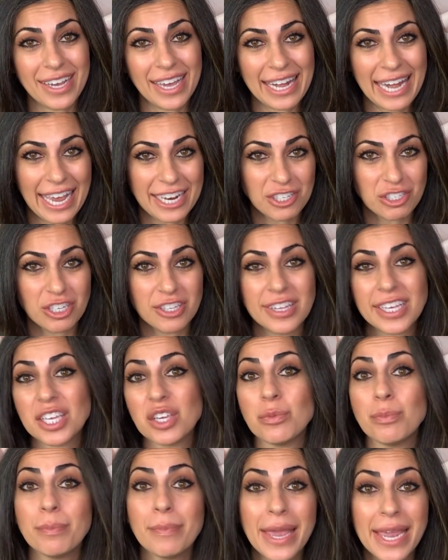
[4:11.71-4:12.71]
connection that
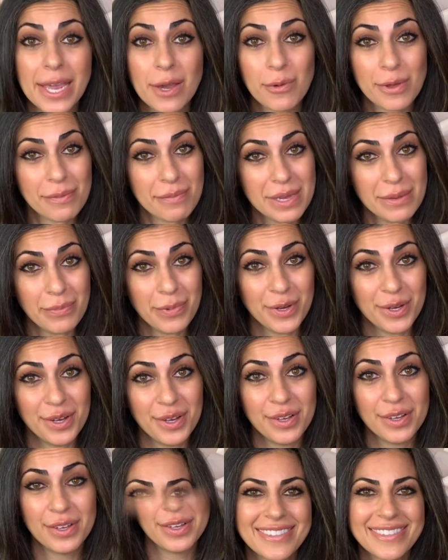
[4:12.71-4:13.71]
you make with people.